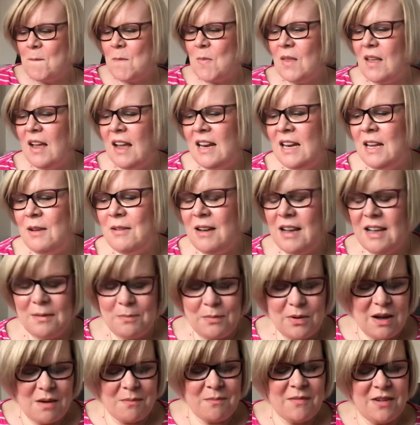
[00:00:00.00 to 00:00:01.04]
Anyway,
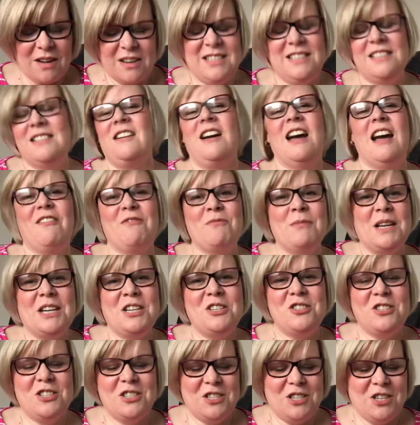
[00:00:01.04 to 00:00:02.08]
but I have
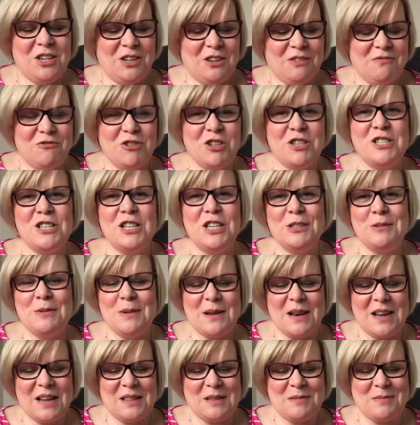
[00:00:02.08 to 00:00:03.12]
managed to rustle up a
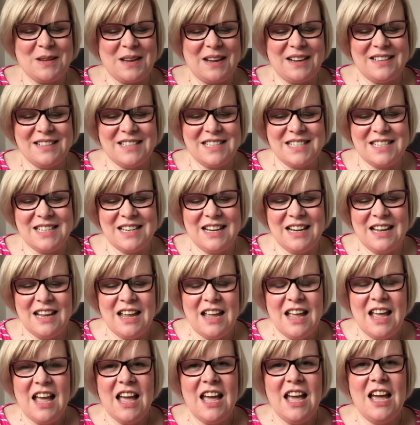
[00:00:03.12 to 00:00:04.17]
little bit.
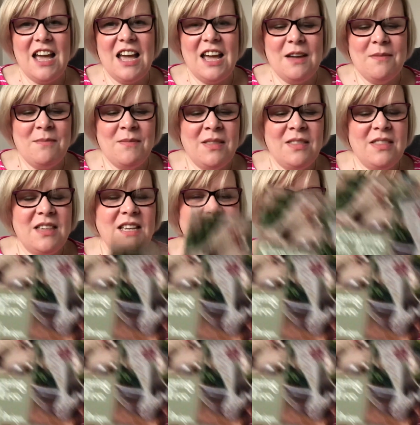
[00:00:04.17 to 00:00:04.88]
This I